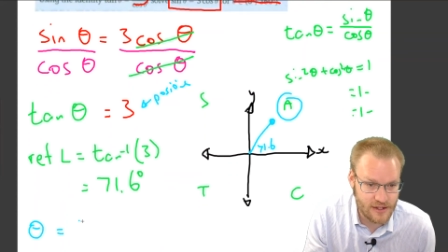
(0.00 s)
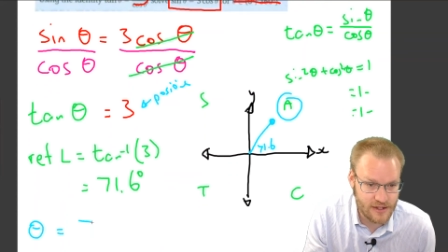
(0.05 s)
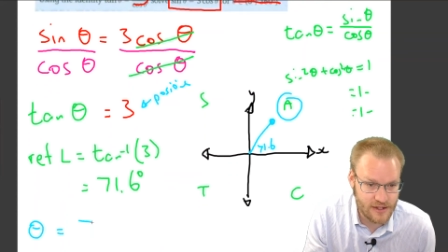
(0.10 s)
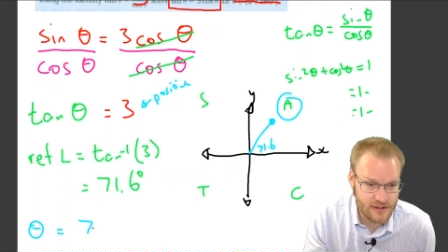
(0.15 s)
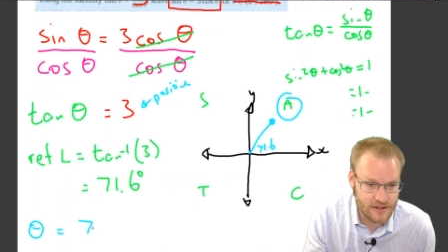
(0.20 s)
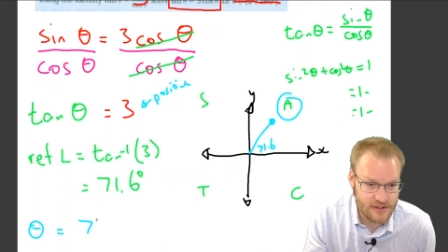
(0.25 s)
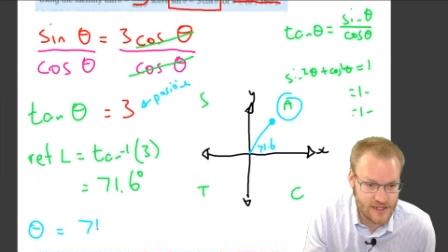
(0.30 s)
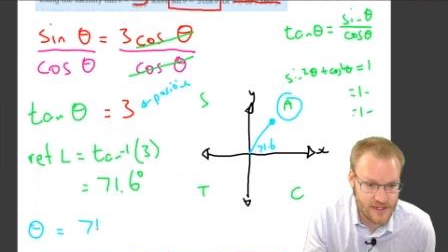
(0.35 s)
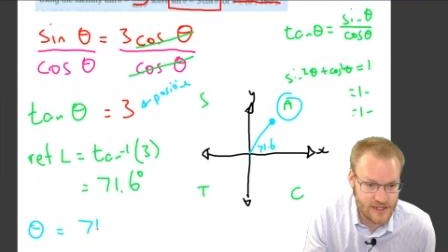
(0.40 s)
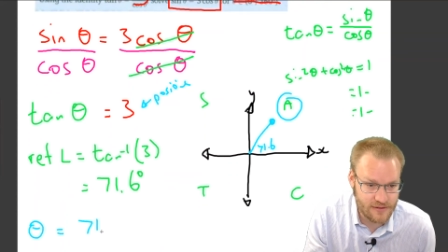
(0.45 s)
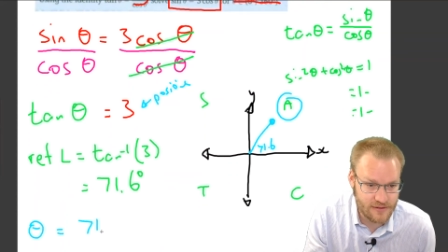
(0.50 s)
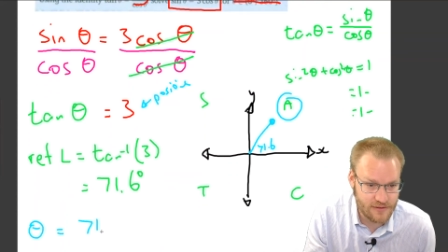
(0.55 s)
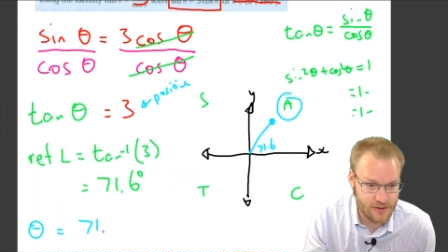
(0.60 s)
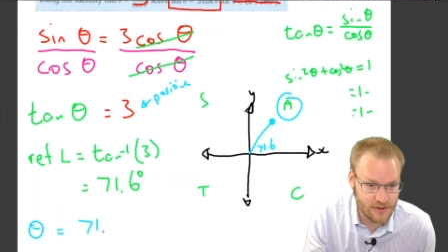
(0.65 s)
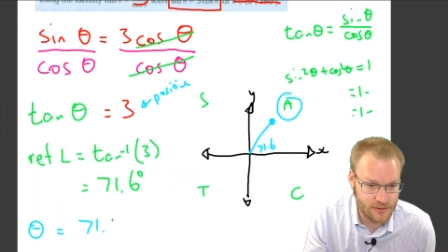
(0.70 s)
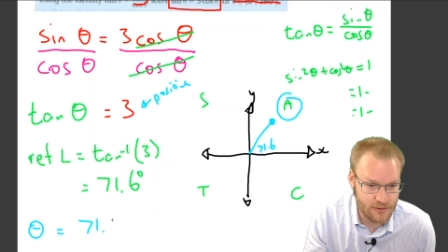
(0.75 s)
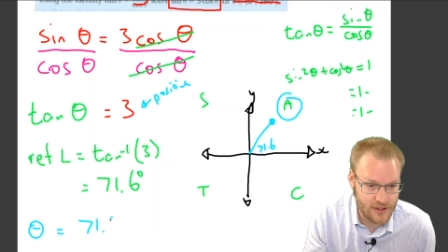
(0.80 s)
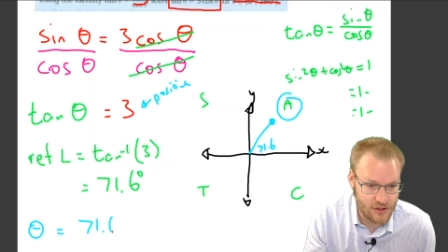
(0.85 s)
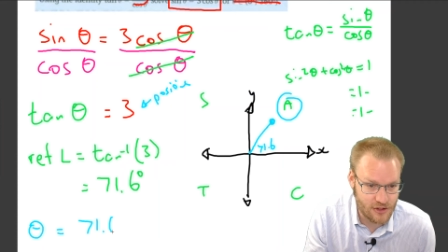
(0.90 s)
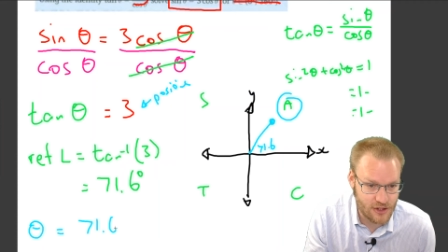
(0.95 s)
is
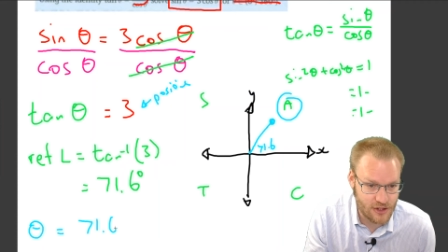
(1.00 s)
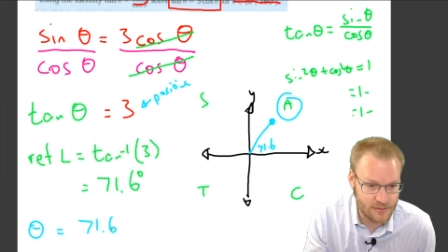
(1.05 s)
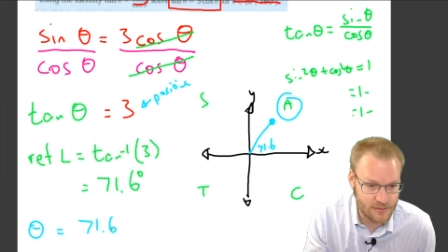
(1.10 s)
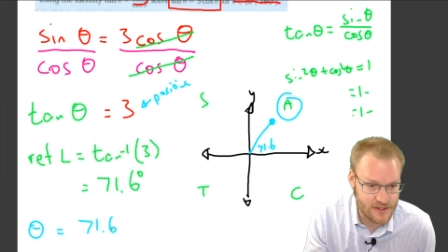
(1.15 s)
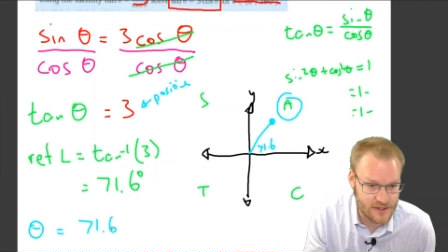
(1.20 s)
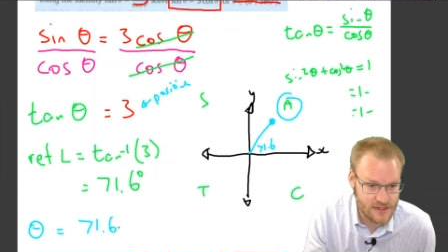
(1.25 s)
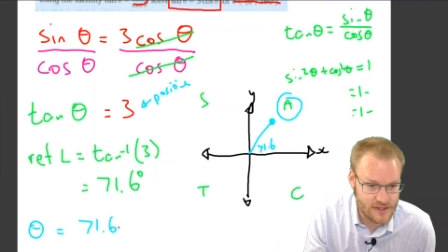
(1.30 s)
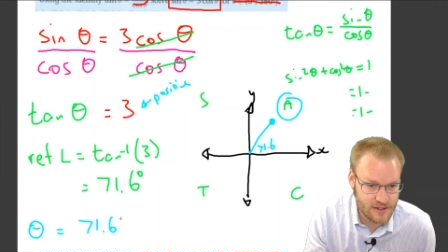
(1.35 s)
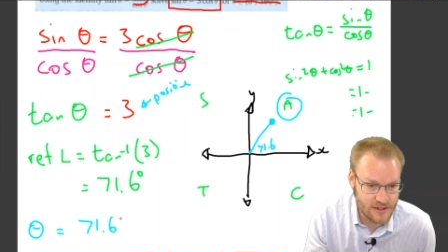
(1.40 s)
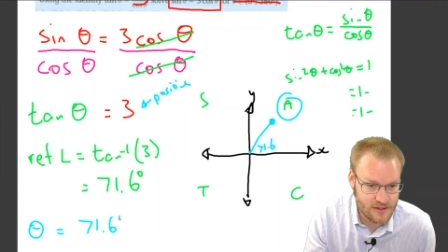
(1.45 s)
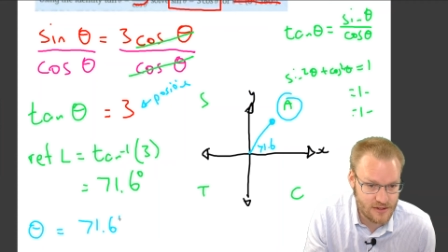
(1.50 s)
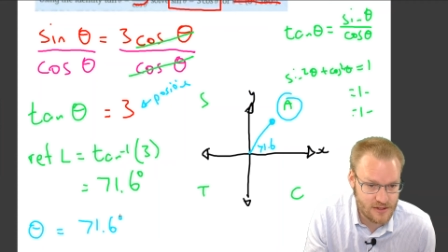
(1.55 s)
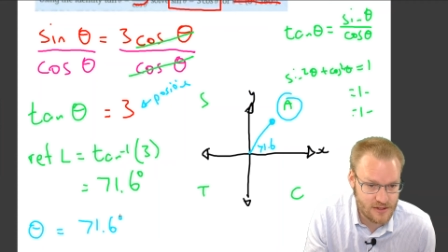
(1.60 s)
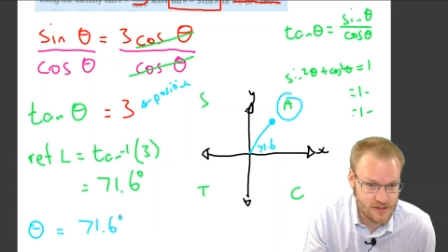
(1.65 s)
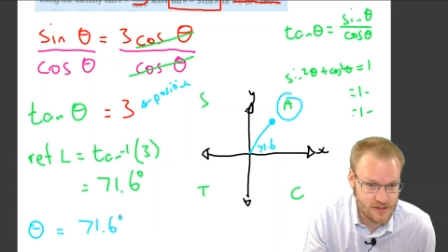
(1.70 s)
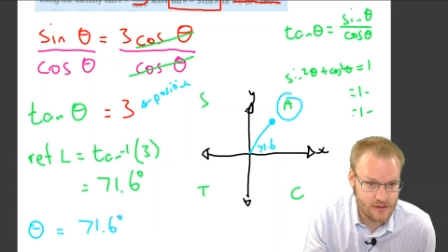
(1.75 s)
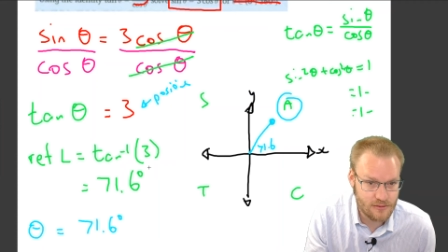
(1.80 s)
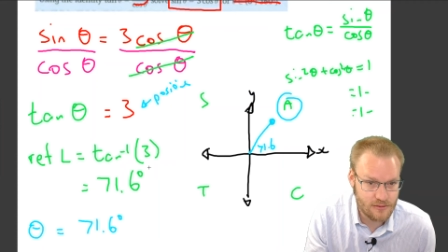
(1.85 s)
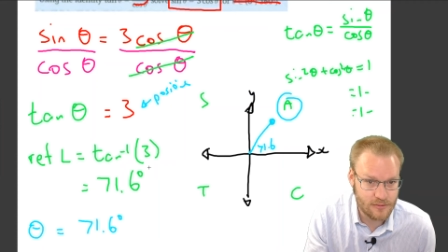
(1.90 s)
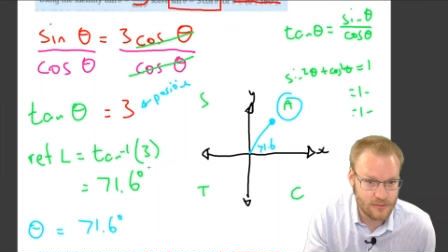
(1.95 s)
71,6
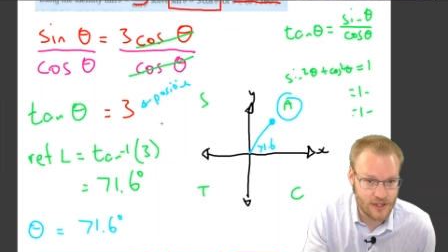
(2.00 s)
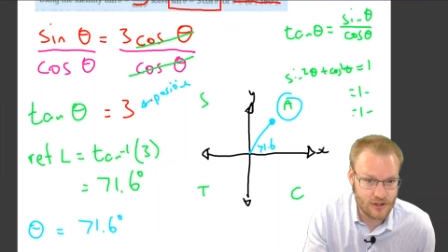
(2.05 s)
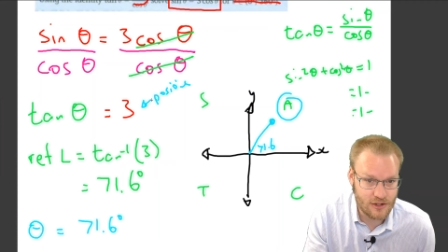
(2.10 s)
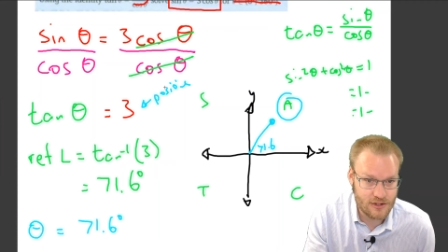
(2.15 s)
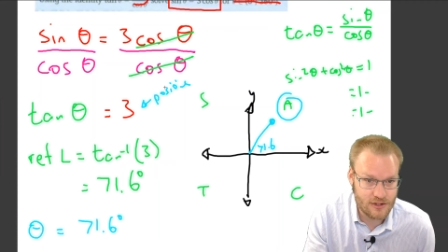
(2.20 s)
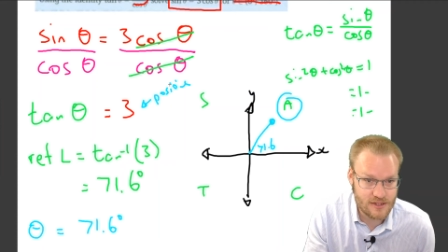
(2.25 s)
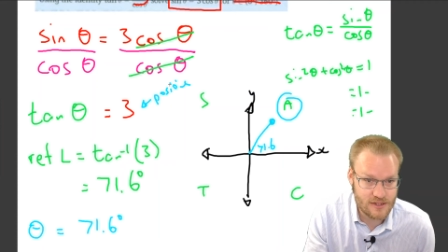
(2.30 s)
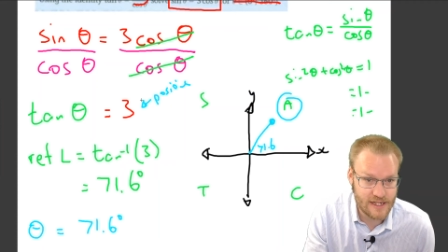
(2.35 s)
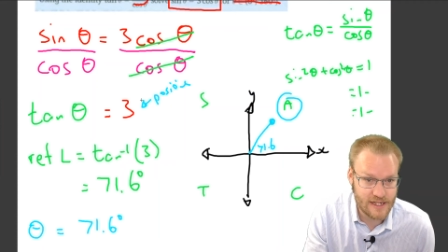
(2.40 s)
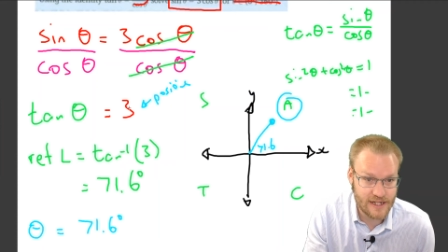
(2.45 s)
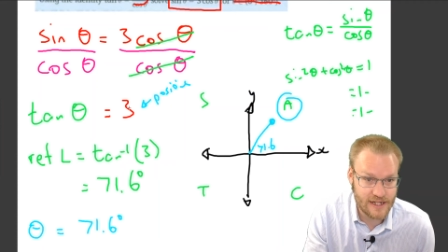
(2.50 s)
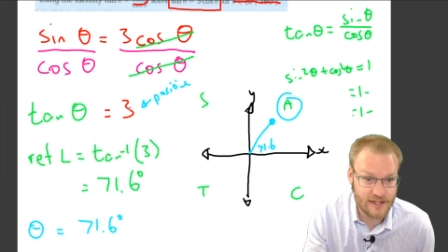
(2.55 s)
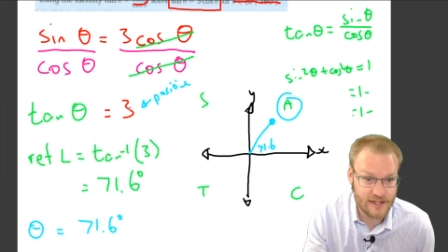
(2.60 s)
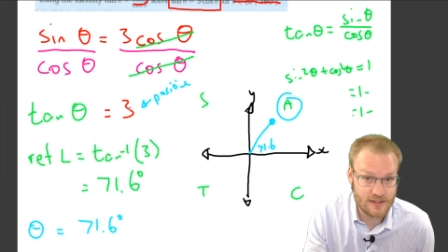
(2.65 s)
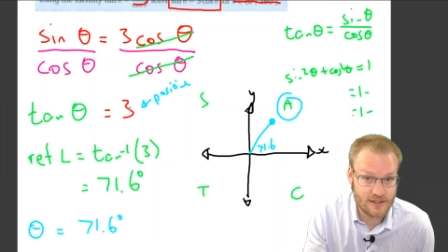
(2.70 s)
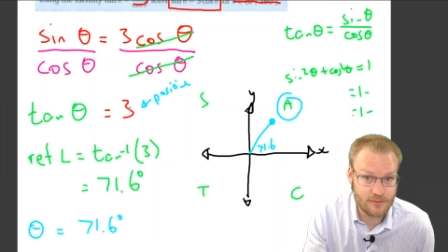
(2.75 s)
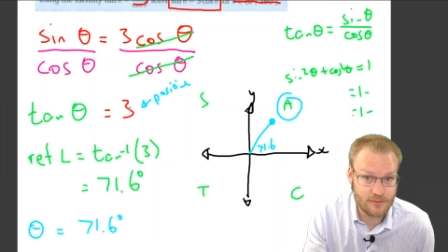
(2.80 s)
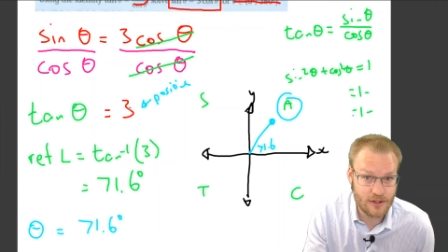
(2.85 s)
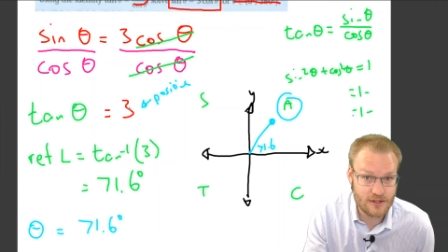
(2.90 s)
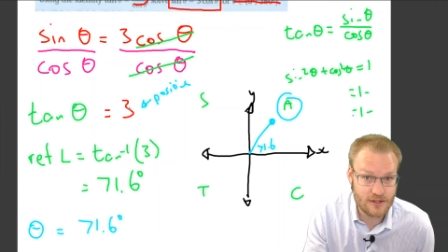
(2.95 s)
because tan
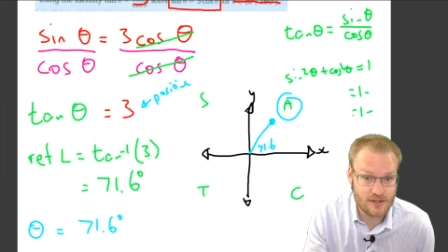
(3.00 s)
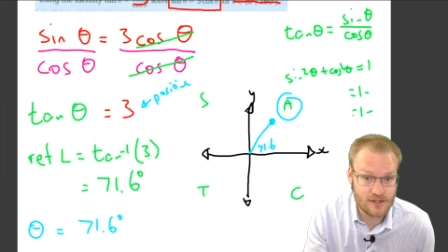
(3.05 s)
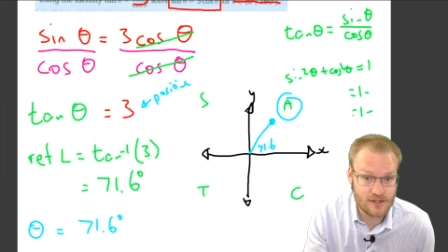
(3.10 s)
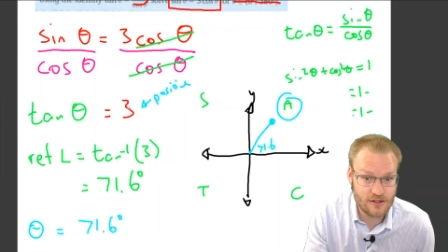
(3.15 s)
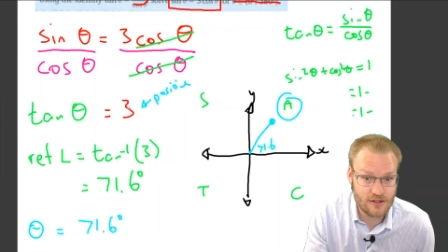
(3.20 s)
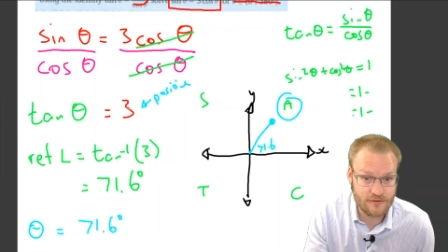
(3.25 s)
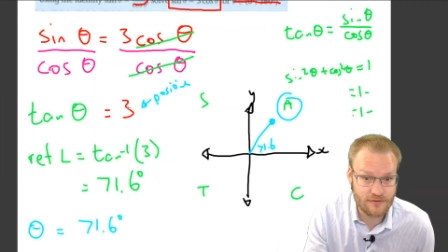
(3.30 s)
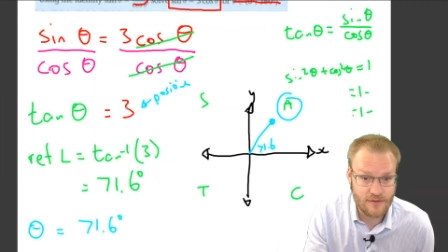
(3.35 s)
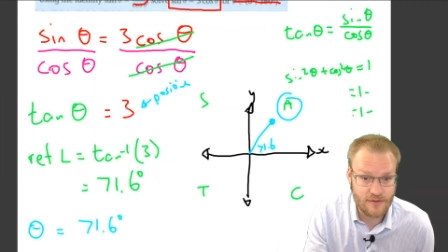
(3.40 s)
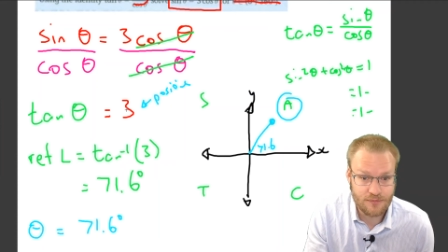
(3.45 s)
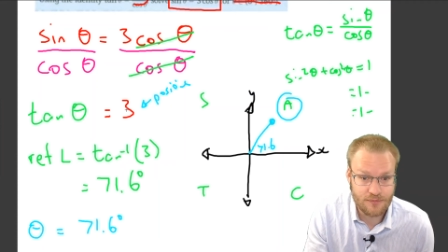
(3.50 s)
is positive.